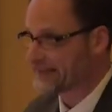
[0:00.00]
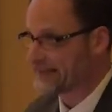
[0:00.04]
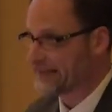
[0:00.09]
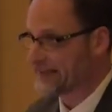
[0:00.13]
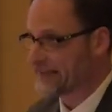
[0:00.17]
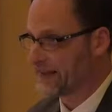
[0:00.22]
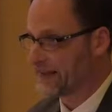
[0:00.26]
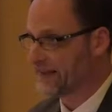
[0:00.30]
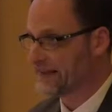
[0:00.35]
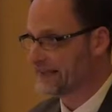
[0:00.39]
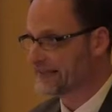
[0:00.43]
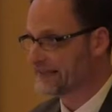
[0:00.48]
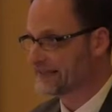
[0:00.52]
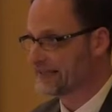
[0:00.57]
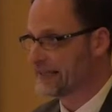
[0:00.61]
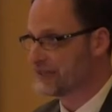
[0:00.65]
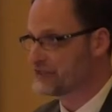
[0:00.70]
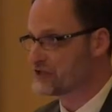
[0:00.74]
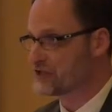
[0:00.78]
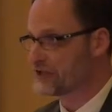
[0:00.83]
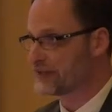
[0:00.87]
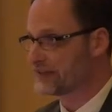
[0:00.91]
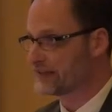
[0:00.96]
scholarly
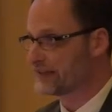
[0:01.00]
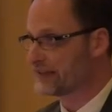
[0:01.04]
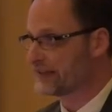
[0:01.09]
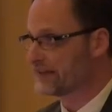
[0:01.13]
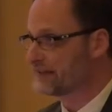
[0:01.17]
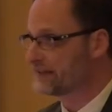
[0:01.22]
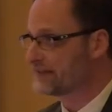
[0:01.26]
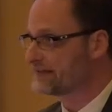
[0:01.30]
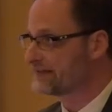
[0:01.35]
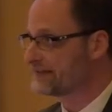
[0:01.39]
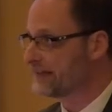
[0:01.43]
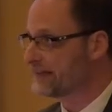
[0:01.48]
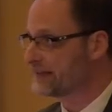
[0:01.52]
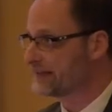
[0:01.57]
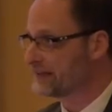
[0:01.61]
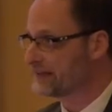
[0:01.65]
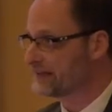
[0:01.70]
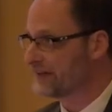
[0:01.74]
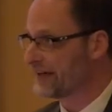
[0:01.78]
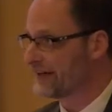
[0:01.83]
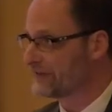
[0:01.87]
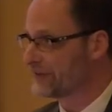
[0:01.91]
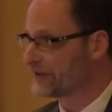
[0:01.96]
attention in the study
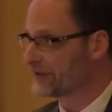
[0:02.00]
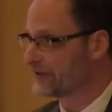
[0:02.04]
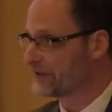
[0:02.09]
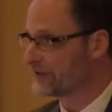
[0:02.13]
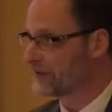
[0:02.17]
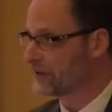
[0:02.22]
of African